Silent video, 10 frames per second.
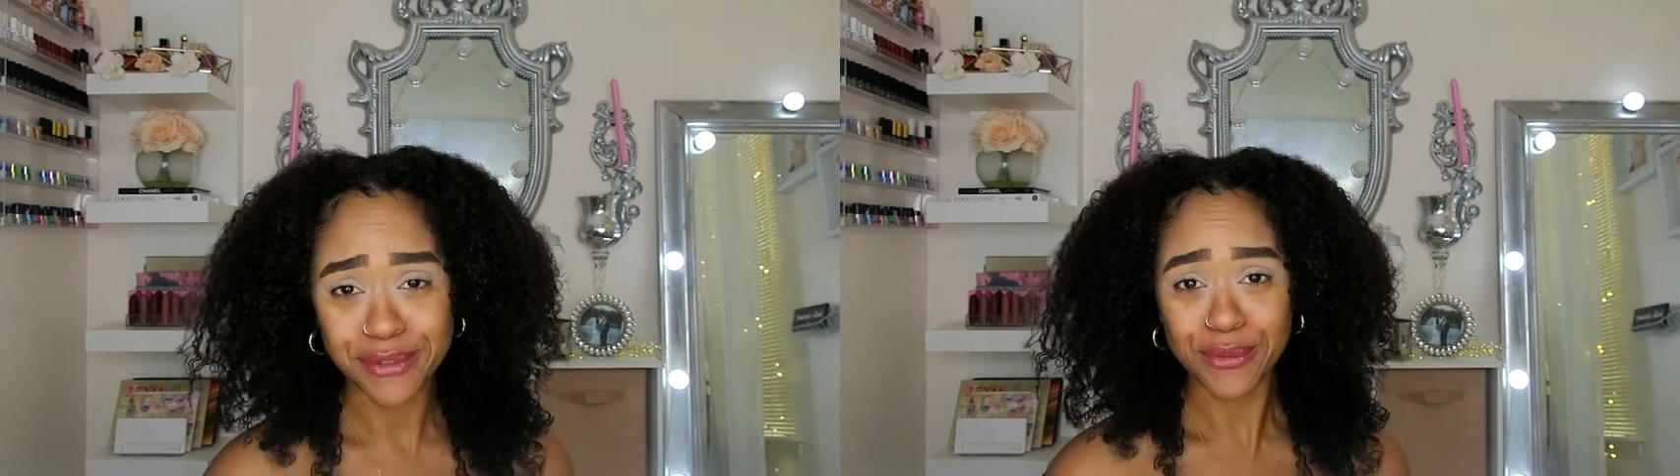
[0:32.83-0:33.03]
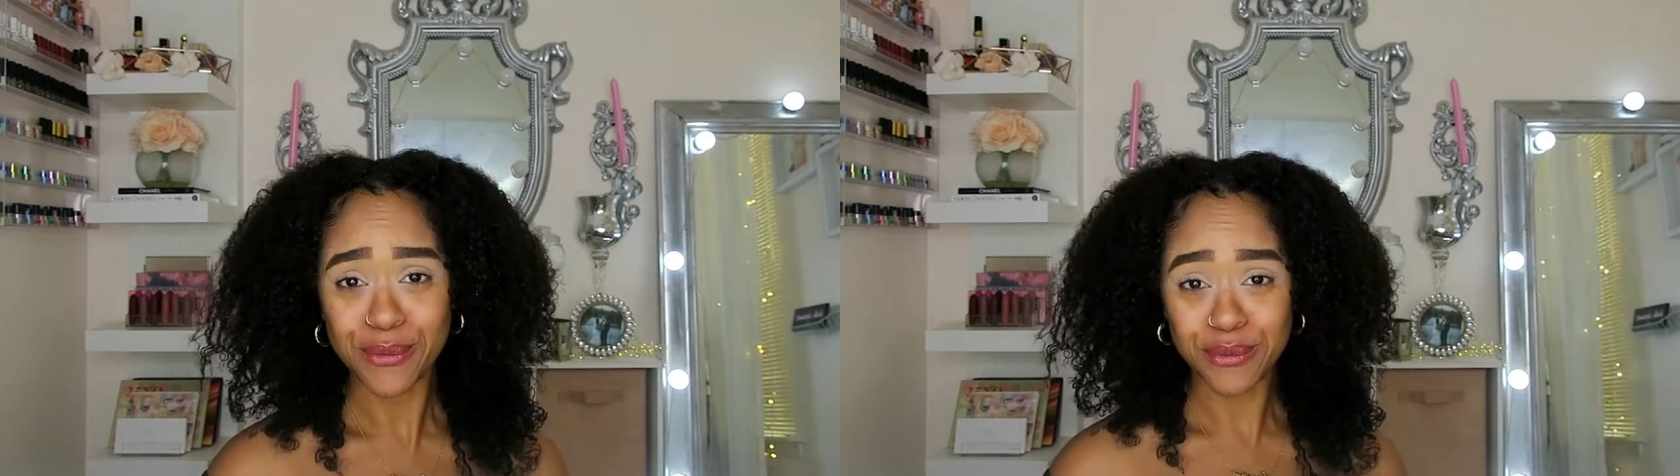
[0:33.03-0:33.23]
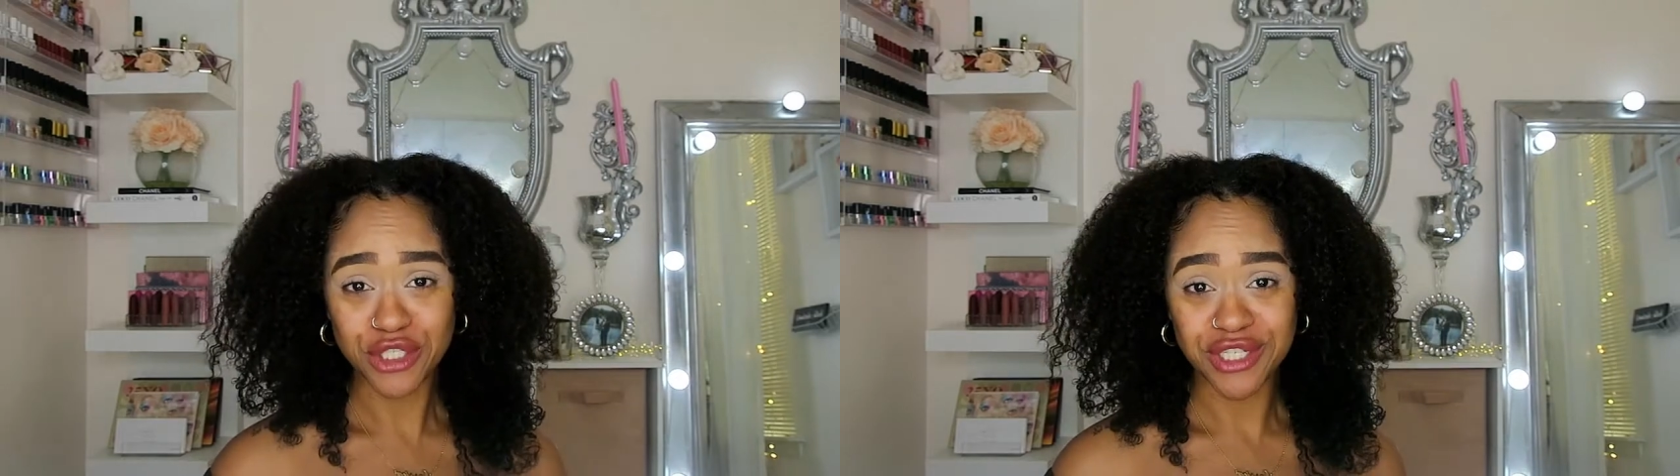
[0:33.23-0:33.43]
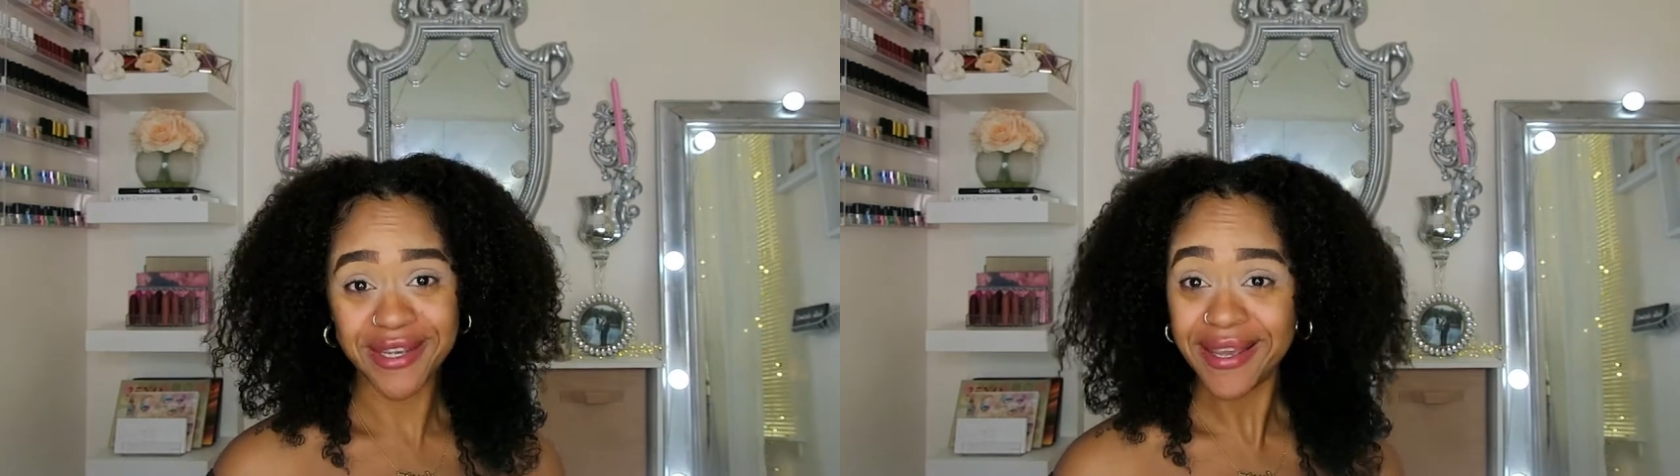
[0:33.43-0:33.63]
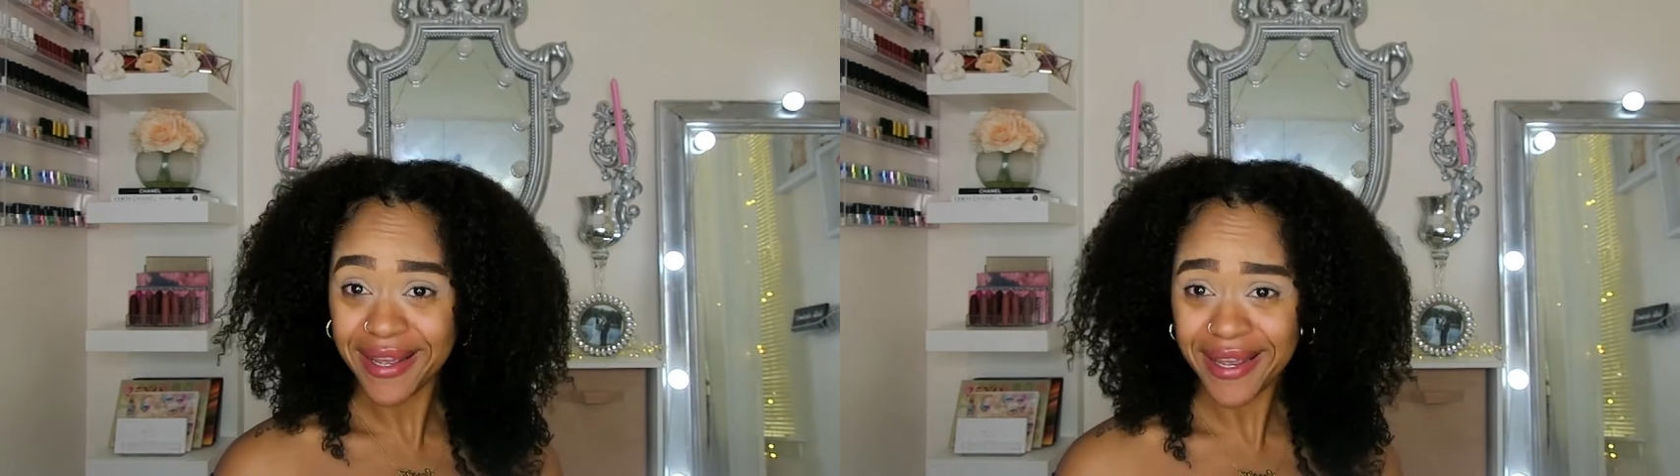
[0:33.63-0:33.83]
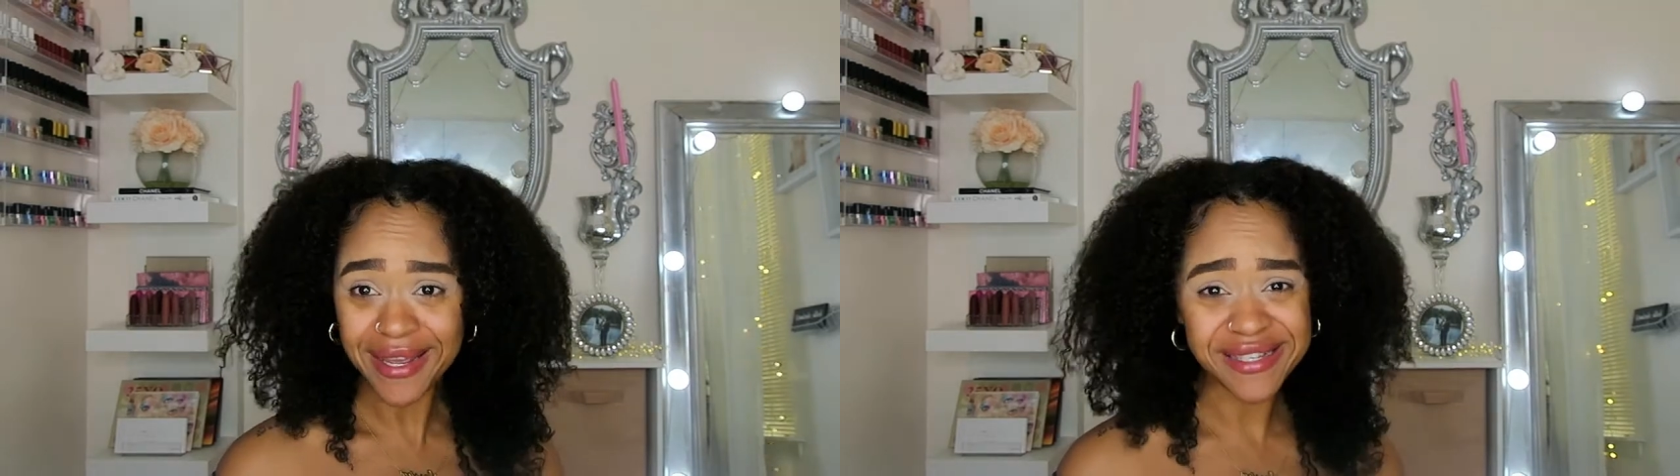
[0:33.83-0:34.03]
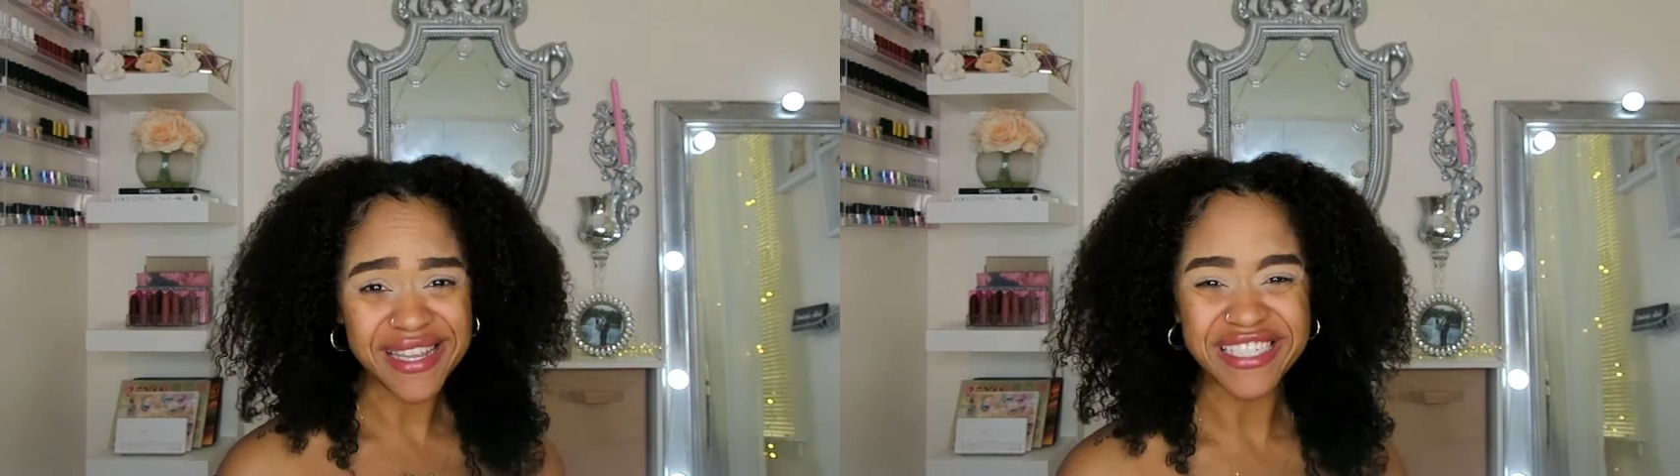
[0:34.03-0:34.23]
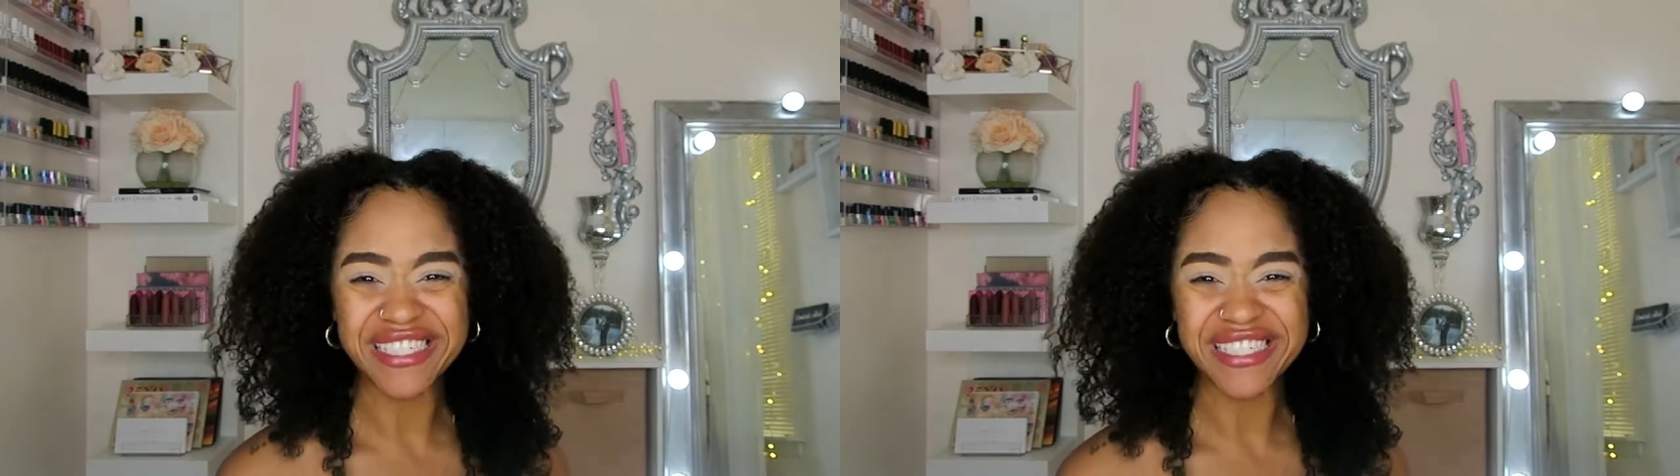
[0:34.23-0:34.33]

don't know who she is